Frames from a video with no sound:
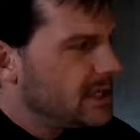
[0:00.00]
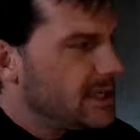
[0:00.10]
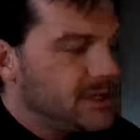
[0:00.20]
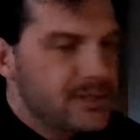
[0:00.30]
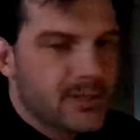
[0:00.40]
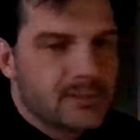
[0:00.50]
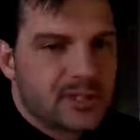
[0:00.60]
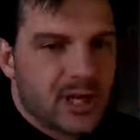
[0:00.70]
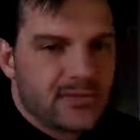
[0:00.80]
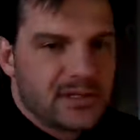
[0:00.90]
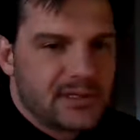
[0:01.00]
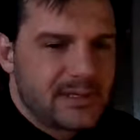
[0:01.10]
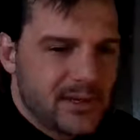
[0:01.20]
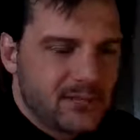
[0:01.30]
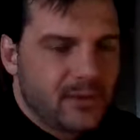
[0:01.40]
each of them is going to have a
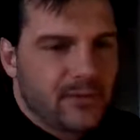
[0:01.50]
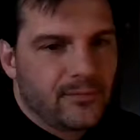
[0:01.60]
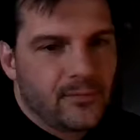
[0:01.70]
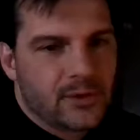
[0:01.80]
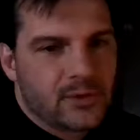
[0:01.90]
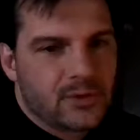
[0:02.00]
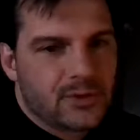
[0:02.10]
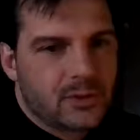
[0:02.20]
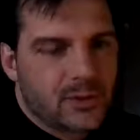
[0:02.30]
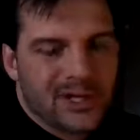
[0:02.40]
different virtual store.